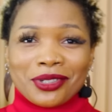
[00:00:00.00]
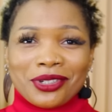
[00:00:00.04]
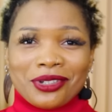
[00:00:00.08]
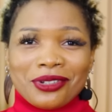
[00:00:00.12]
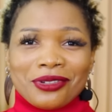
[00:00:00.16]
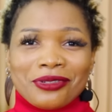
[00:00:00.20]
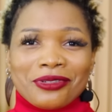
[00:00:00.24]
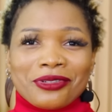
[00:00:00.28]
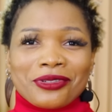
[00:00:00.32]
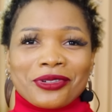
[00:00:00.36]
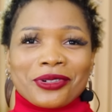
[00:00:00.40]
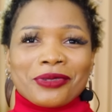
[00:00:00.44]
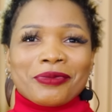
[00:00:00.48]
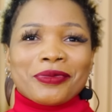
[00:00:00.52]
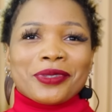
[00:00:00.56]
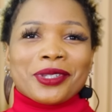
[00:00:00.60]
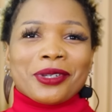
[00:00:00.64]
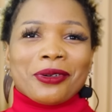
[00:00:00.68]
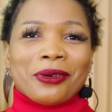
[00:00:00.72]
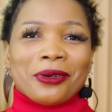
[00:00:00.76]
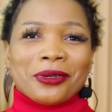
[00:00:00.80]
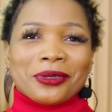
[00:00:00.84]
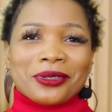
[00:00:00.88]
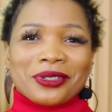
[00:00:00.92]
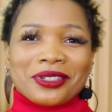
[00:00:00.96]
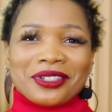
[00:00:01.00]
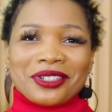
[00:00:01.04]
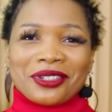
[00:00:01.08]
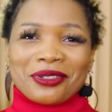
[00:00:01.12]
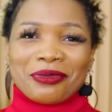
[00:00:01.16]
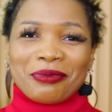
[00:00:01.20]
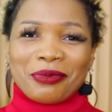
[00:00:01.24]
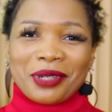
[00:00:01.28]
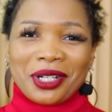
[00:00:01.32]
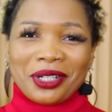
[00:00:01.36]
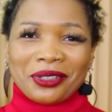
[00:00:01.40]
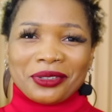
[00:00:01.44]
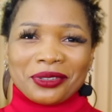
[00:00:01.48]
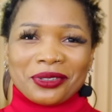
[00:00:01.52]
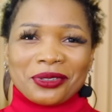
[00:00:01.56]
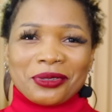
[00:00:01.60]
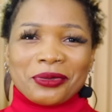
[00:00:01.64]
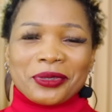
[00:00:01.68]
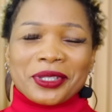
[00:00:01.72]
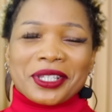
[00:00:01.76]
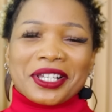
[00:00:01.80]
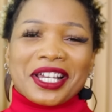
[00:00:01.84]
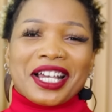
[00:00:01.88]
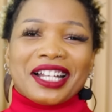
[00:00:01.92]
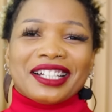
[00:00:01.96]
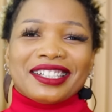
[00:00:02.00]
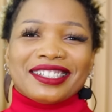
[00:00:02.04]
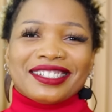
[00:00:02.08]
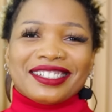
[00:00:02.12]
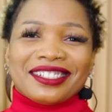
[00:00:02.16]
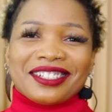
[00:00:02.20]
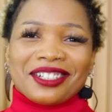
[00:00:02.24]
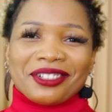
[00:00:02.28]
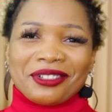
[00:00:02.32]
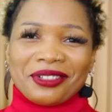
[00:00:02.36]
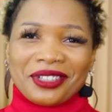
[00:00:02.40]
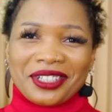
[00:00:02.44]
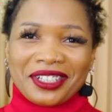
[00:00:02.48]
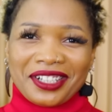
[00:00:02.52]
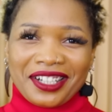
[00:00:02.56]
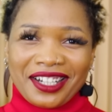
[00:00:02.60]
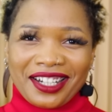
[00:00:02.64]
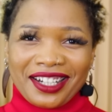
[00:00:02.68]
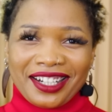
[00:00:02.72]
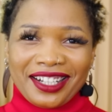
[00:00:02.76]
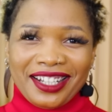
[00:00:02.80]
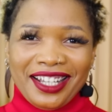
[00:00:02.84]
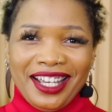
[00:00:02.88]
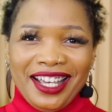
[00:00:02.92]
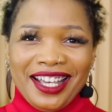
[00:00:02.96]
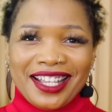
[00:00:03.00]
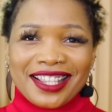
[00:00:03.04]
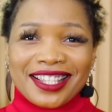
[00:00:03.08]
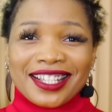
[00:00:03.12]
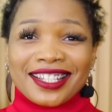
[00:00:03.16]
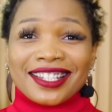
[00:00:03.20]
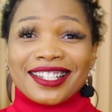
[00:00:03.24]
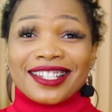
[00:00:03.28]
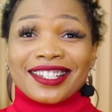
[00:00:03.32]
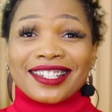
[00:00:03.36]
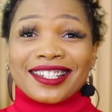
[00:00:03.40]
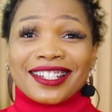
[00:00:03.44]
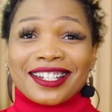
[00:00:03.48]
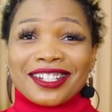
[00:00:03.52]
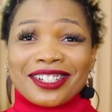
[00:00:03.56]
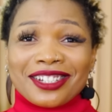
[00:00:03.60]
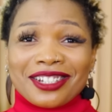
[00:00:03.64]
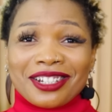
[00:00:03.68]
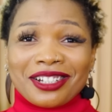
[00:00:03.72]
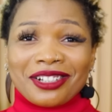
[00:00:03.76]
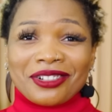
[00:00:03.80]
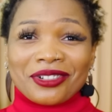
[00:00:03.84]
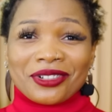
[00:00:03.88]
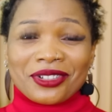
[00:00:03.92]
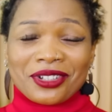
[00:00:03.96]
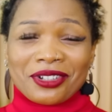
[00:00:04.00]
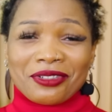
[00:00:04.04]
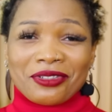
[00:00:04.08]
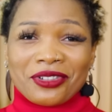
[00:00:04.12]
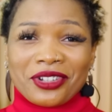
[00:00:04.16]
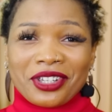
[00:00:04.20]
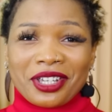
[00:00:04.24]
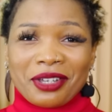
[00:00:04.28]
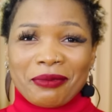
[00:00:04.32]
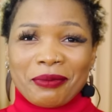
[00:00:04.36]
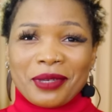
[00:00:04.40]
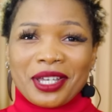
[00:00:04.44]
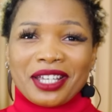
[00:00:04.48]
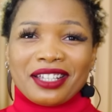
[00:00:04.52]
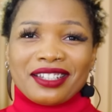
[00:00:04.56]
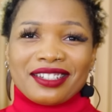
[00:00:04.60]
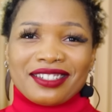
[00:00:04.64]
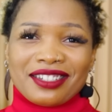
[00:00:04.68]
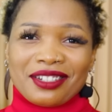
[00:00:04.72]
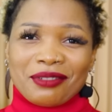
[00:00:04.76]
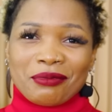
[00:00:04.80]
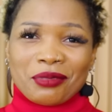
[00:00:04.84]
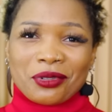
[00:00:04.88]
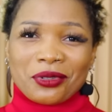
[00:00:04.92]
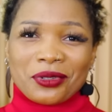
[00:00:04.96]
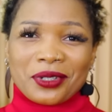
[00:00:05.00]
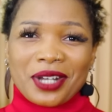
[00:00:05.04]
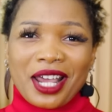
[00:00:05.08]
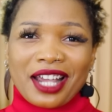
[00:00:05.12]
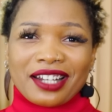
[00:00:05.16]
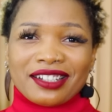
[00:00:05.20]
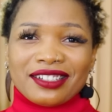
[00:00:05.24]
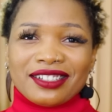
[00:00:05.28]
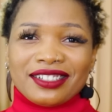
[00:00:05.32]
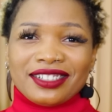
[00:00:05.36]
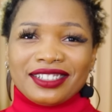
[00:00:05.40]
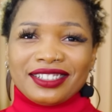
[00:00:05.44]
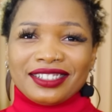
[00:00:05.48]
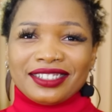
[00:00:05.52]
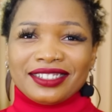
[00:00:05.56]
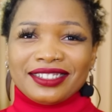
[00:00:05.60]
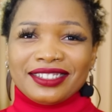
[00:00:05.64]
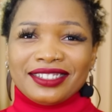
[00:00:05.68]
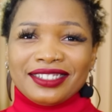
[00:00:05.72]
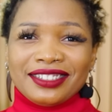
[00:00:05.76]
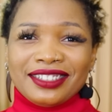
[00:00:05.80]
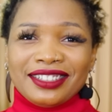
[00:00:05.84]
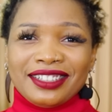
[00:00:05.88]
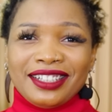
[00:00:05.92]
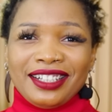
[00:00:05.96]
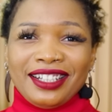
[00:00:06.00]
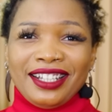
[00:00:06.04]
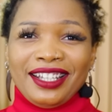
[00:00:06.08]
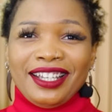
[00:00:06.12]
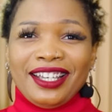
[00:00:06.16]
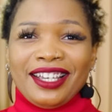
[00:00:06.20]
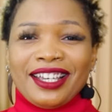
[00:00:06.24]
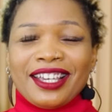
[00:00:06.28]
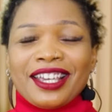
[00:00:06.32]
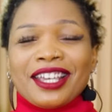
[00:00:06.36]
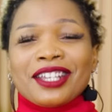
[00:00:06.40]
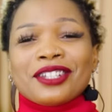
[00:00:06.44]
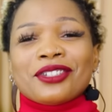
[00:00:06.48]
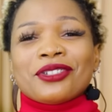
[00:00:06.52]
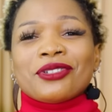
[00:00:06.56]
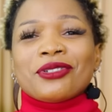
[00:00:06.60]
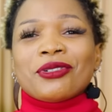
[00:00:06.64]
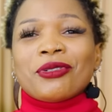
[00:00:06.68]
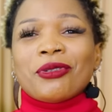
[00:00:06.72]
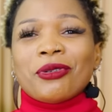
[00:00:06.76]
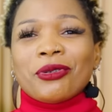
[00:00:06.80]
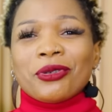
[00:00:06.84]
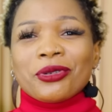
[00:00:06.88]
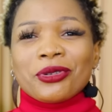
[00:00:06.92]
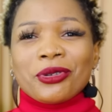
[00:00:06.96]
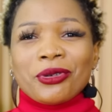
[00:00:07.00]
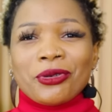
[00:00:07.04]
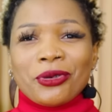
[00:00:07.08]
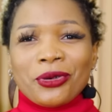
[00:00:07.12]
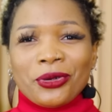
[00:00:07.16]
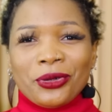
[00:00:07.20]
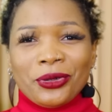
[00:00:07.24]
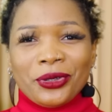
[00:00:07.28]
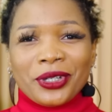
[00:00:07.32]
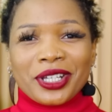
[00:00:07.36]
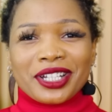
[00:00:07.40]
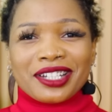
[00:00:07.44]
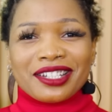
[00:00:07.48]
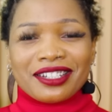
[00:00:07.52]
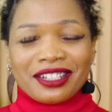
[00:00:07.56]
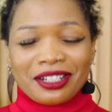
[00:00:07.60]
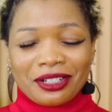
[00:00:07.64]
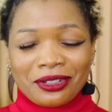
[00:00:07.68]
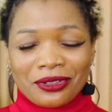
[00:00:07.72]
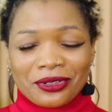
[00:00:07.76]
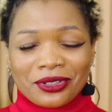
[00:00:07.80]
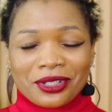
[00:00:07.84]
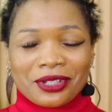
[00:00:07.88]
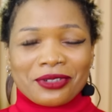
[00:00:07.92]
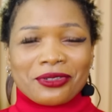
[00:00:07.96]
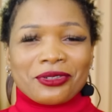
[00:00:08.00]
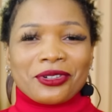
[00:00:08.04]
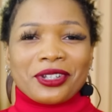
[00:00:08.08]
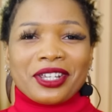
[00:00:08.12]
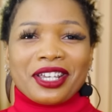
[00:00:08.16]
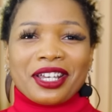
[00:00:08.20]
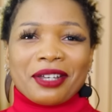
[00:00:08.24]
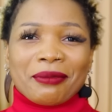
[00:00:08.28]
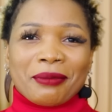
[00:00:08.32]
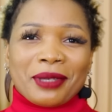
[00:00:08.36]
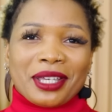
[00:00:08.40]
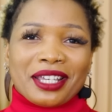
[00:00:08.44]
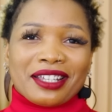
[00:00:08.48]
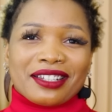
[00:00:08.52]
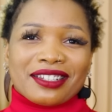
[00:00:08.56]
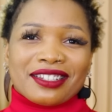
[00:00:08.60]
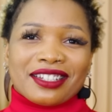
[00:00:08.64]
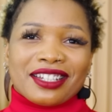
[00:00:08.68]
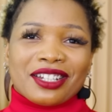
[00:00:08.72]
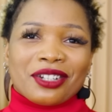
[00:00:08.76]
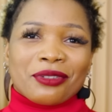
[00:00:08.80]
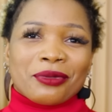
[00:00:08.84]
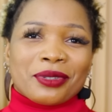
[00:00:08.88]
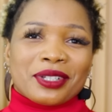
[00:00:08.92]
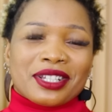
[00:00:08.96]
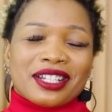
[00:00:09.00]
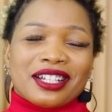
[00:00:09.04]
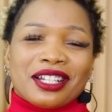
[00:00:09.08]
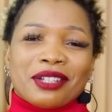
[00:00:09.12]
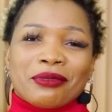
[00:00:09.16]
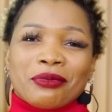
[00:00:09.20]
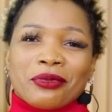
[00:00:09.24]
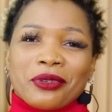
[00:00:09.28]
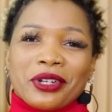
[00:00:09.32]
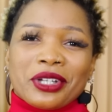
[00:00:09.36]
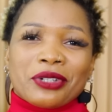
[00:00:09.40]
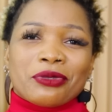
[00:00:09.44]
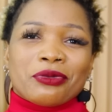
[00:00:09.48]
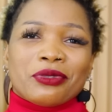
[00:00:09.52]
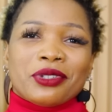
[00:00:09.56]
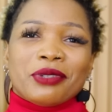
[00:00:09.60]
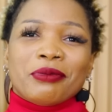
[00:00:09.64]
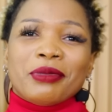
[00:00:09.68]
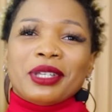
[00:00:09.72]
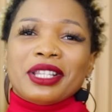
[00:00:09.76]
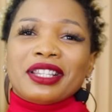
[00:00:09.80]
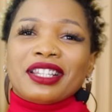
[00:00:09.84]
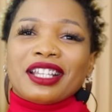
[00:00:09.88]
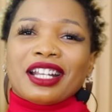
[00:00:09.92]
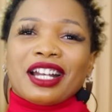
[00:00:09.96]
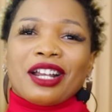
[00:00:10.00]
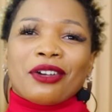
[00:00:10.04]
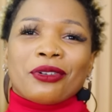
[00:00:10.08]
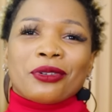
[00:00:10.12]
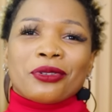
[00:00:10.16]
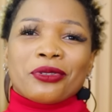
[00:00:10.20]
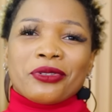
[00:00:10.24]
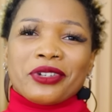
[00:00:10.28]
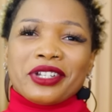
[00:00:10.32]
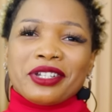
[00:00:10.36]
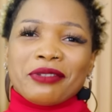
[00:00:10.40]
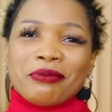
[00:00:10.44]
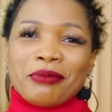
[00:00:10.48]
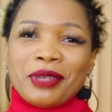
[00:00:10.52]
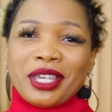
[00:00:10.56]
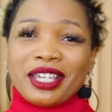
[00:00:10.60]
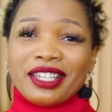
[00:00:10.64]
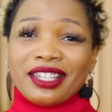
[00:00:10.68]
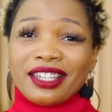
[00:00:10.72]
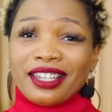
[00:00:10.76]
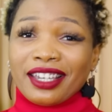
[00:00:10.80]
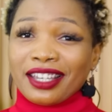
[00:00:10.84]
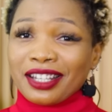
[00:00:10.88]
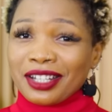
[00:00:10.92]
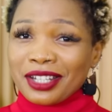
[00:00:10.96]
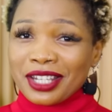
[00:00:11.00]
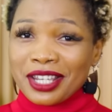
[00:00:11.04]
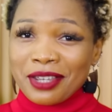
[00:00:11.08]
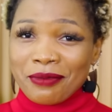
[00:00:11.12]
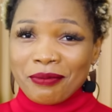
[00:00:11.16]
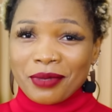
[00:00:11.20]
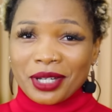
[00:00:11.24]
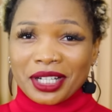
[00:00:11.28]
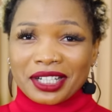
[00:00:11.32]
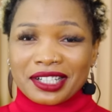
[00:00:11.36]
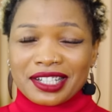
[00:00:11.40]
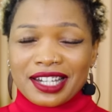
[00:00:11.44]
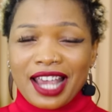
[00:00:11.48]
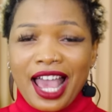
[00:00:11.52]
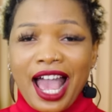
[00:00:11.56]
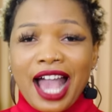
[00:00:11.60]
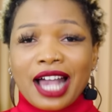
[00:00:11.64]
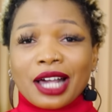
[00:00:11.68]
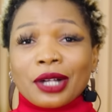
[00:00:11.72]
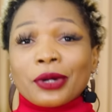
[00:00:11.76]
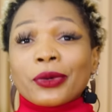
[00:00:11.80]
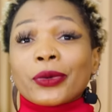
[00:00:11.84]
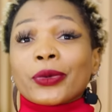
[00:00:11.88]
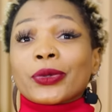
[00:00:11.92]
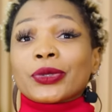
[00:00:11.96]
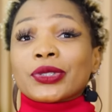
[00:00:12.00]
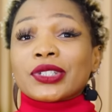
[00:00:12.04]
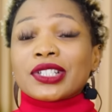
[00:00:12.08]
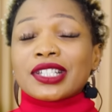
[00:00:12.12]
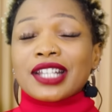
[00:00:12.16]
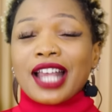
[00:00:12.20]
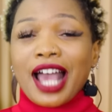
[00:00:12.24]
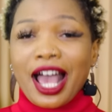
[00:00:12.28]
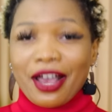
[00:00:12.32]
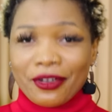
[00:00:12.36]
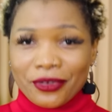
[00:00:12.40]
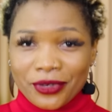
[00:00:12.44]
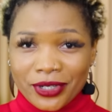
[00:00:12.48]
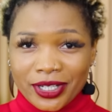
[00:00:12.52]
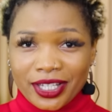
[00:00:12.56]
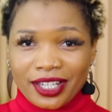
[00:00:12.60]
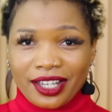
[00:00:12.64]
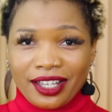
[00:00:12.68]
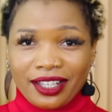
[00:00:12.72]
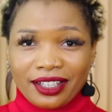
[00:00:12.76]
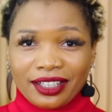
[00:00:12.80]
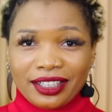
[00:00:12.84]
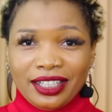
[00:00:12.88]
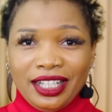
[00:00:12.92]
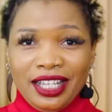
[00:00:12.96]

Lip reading: to From the Horse's Mouth with Alistair Guerra. This is a She Glows Africa magazine production. As you all know, at She Glows Africa magazine, we celebrate women that are already making an impact across Africa.